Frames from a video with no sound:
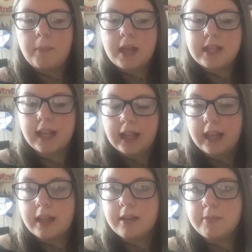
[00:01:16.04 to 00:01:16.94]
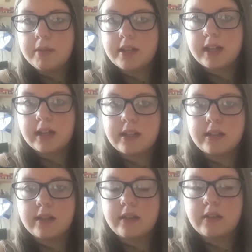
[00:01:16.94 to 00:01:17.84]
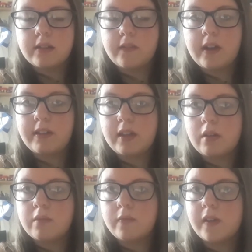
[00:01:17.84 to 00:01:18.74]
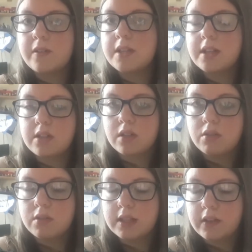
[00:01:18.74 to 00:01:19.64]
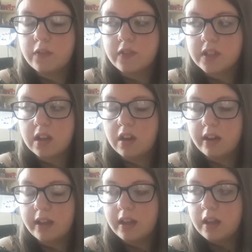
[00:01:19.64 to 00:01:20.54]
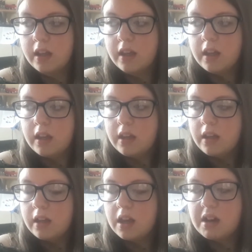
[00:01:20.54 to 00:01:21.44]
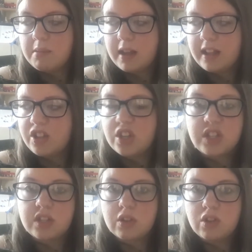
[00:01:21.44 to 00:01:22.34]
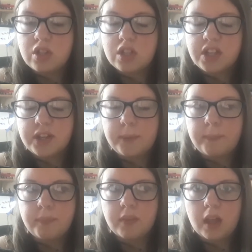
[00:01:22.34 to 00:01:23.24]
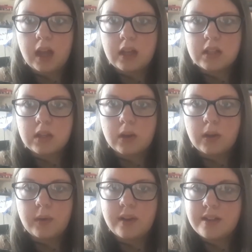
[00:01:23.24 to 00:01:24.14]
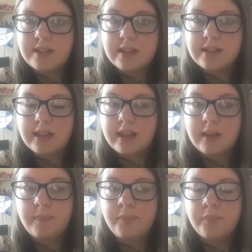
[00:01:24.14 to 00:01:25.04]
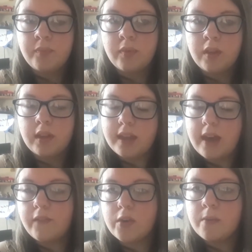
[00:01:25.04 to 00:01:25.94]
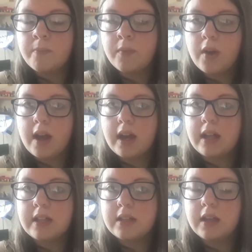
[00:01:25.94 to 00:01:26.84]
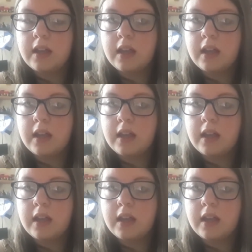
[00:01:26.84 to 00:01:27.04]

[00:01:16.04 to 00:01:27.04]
basically, my dad found out the uh, tickets going on sale for this guy, um, Kelly Jones's concert. So I said to him, get them and